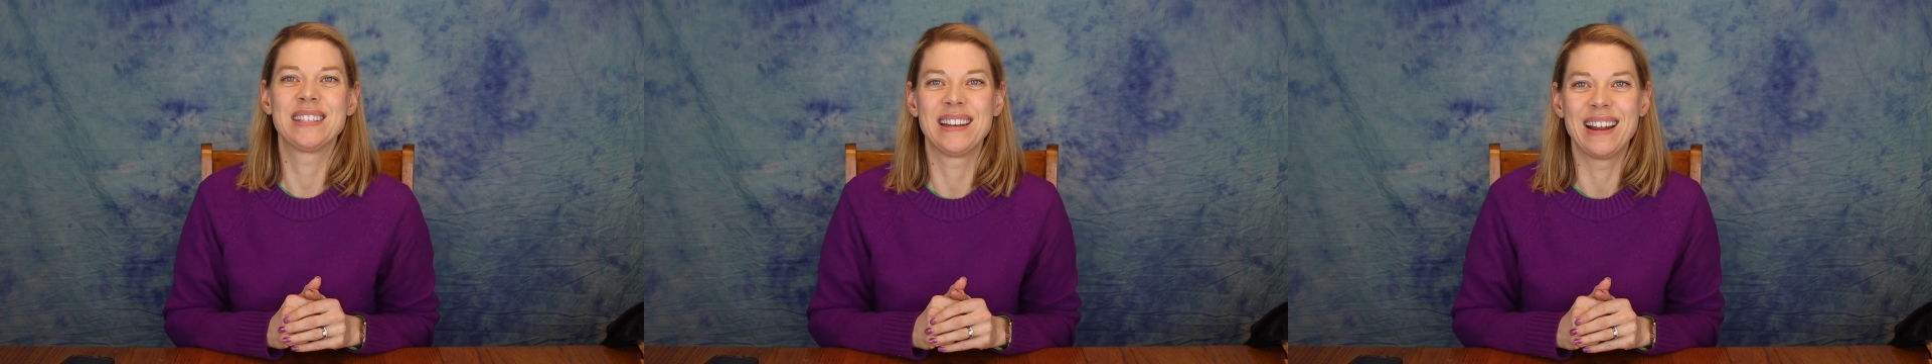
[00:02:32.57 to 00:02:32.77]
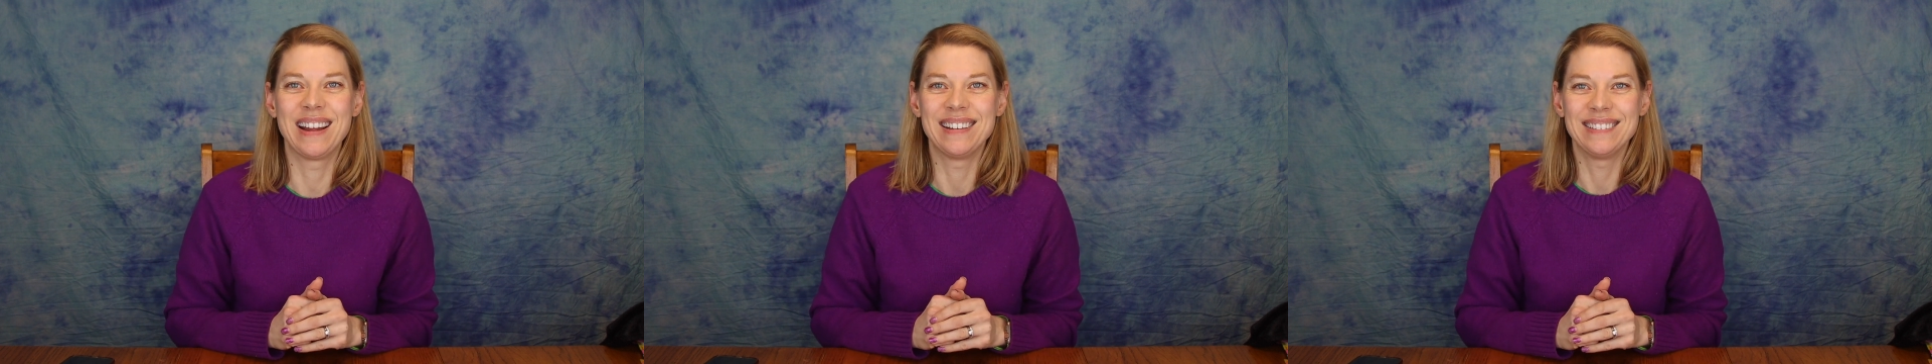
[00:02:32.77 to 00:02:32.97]

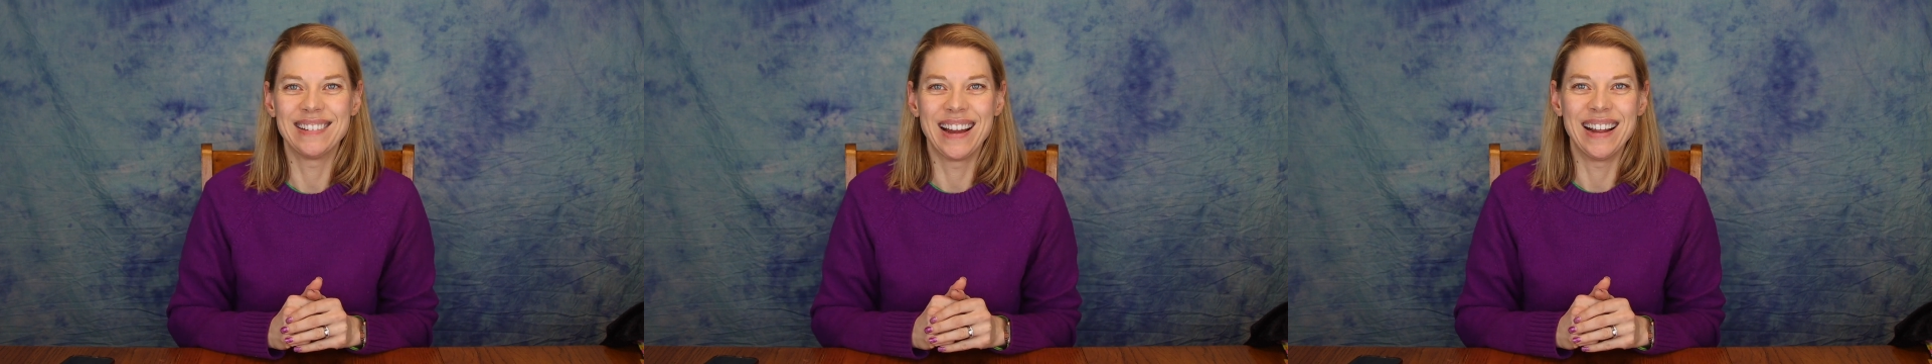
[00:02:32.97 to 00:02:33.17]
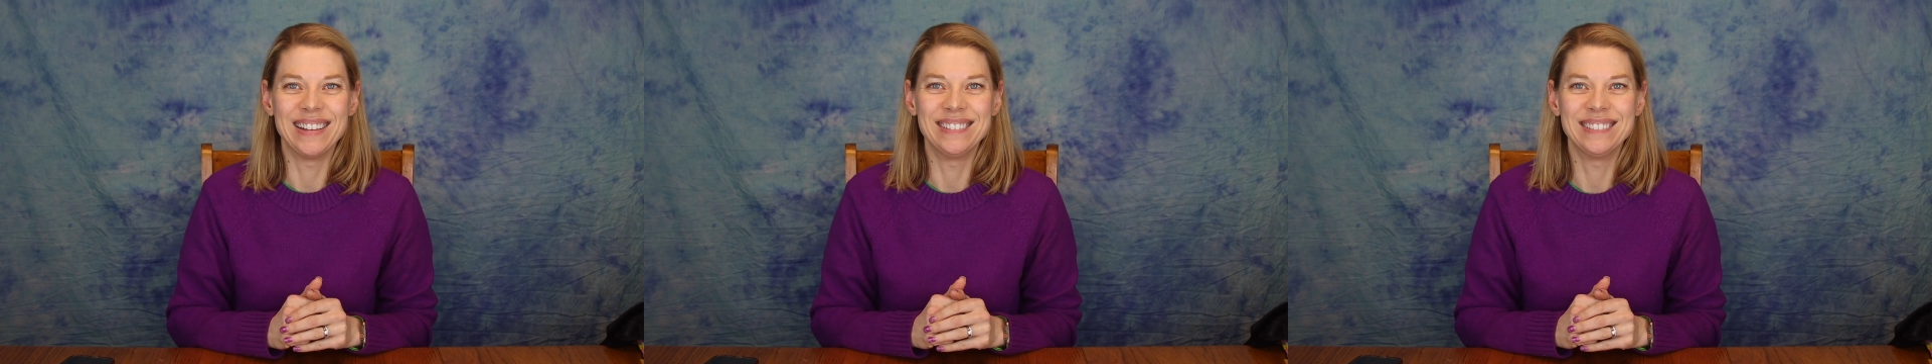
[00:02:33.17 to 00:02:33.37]
and
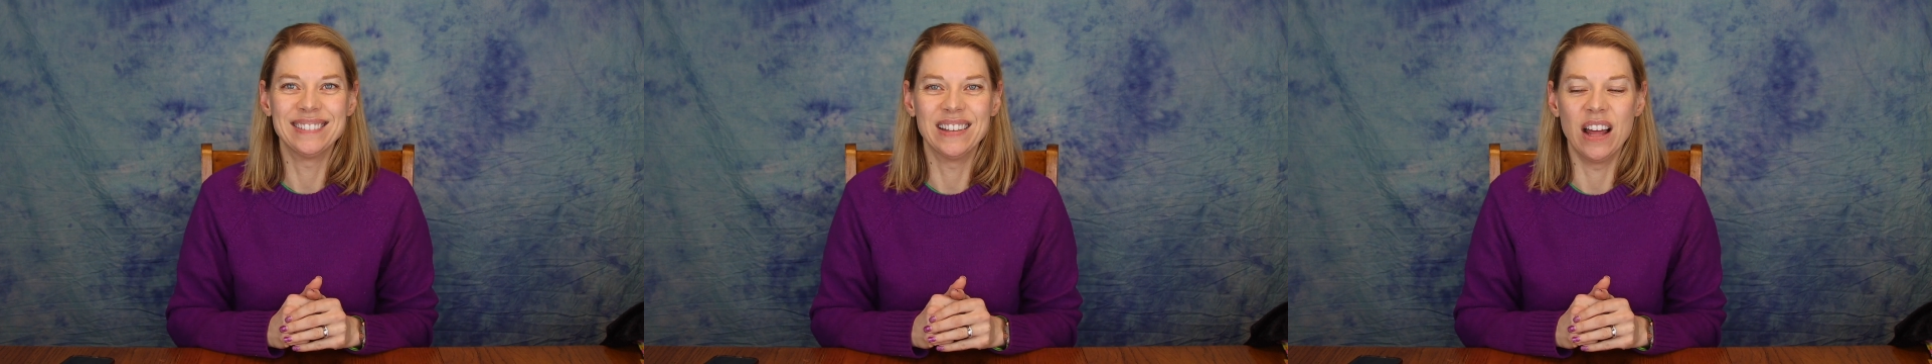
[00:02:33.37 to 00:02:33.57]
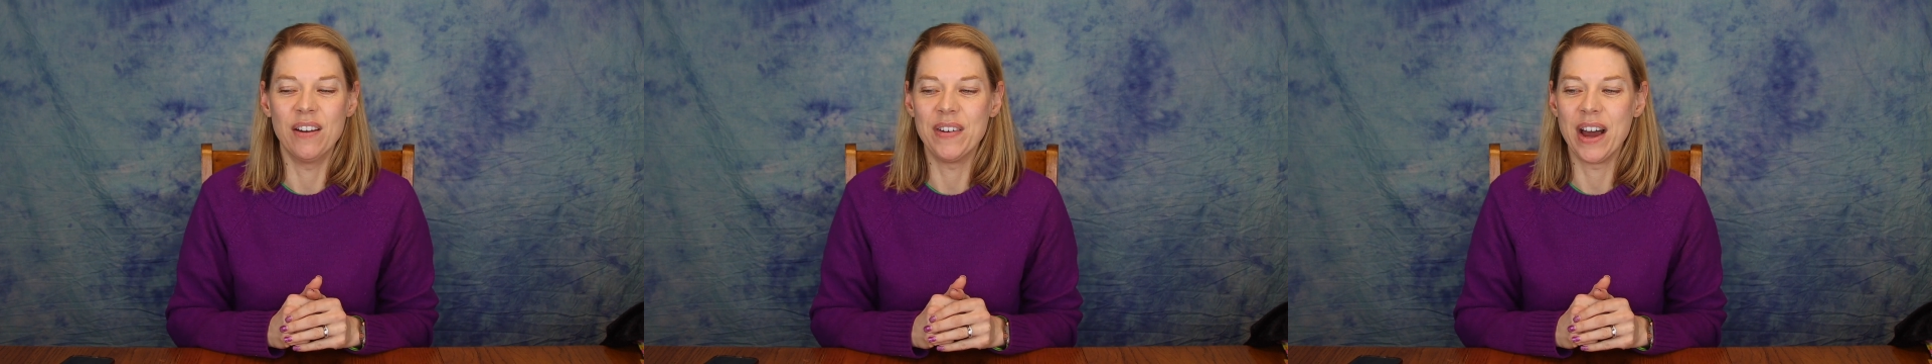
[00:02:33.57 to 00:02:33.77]
I
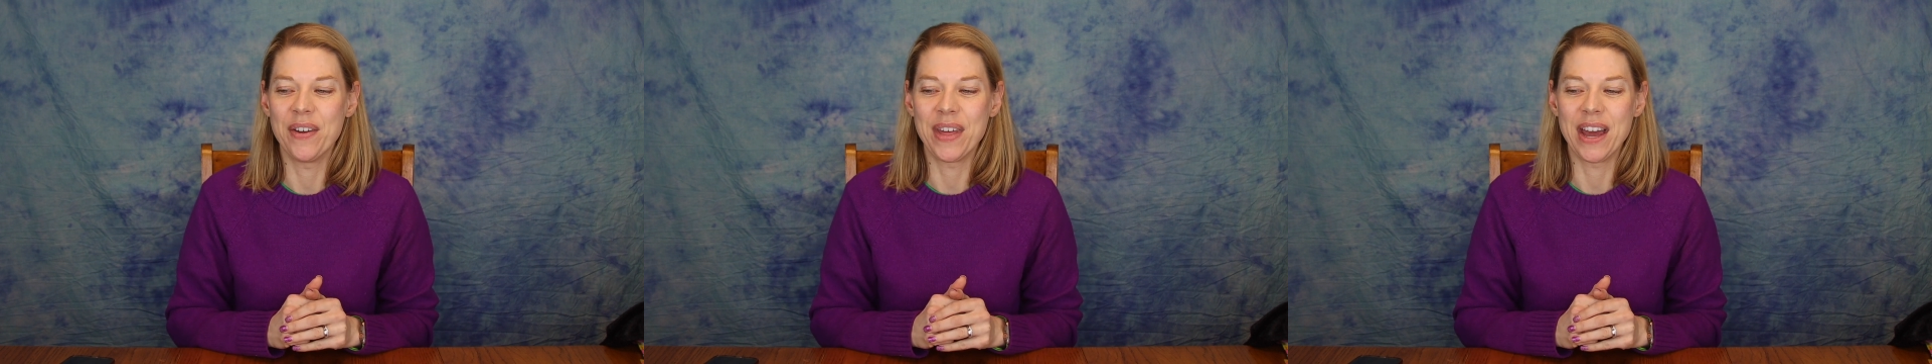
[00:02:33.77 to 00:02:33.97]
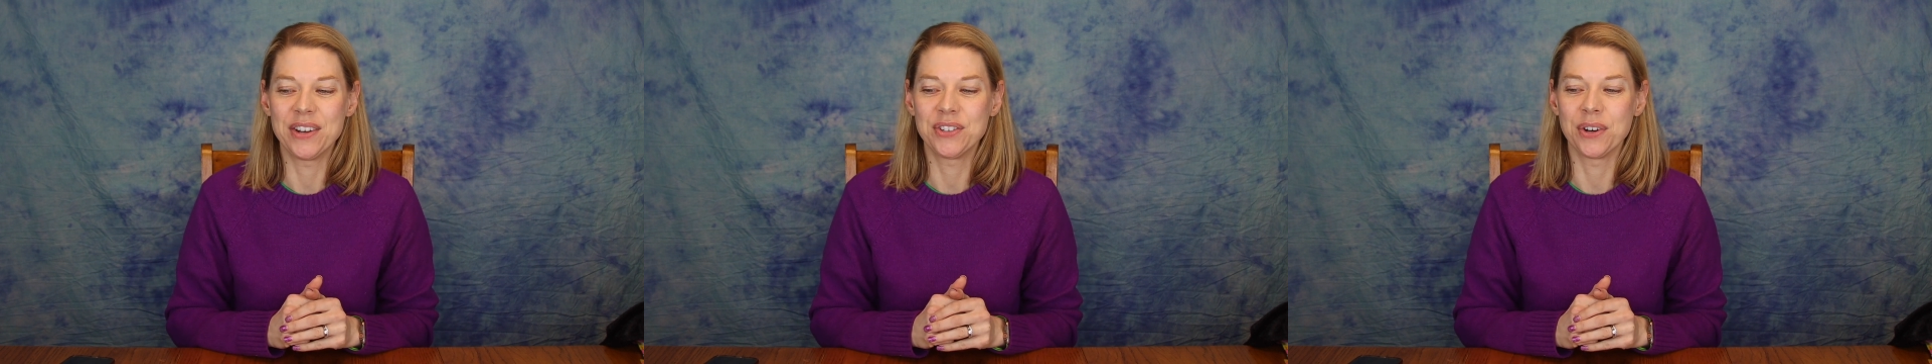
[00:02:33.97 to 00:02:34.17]
love how
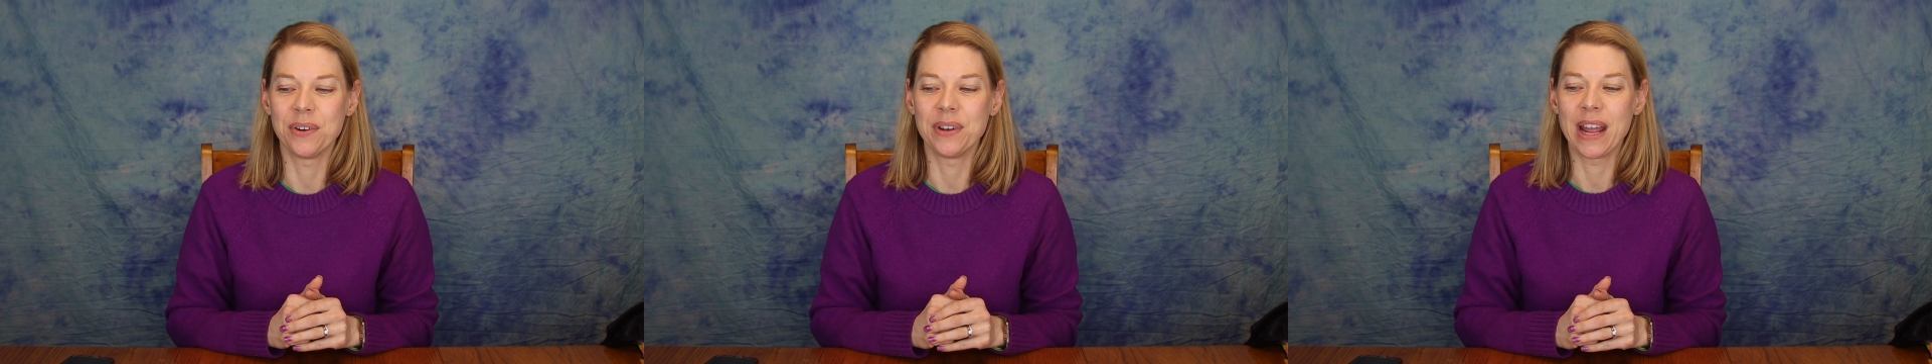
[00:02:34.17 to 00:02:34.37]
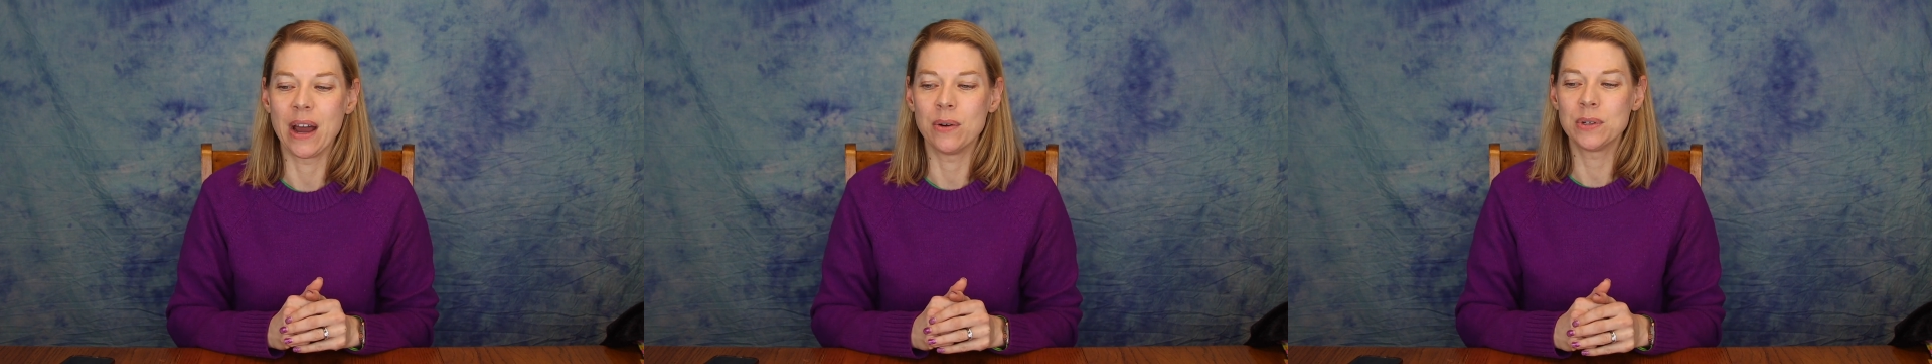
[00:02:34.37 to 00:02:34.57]
that
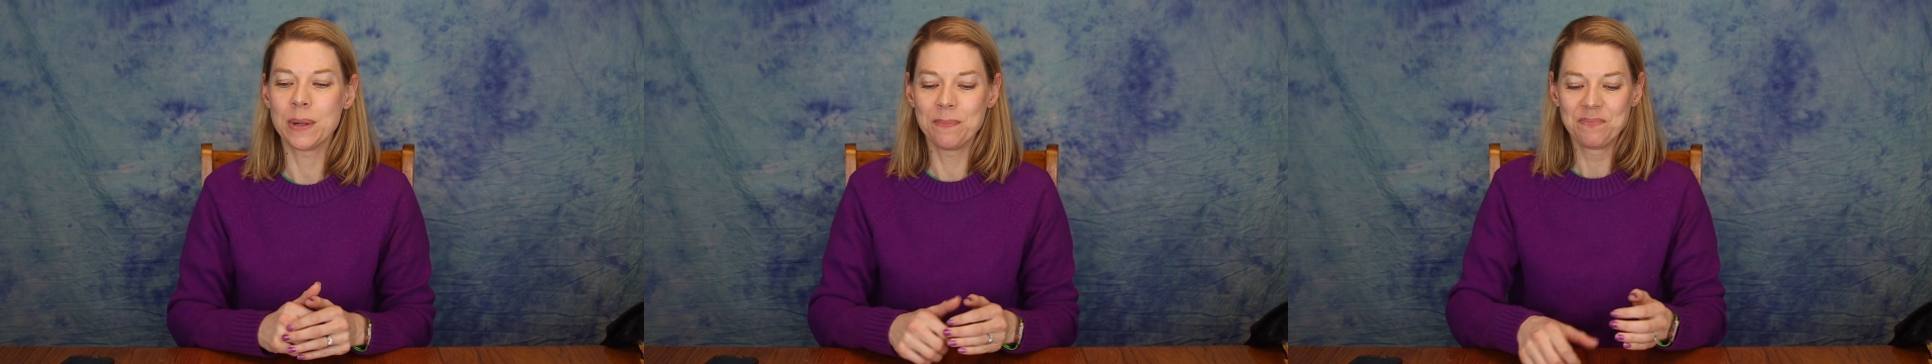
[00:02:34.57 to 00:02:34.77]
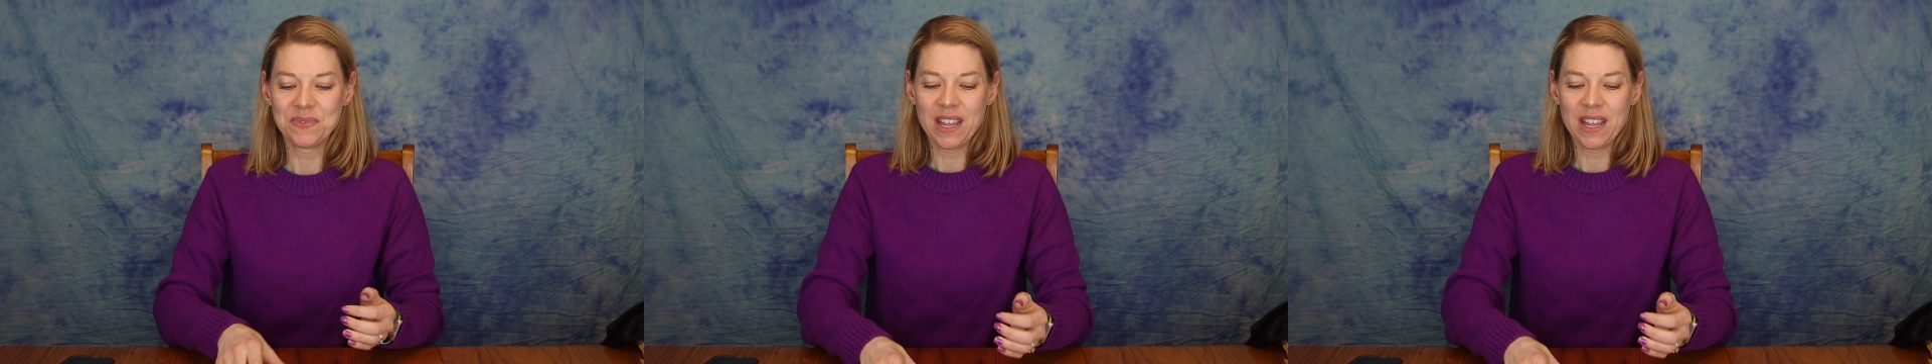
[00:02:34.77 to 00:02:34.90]
turned out.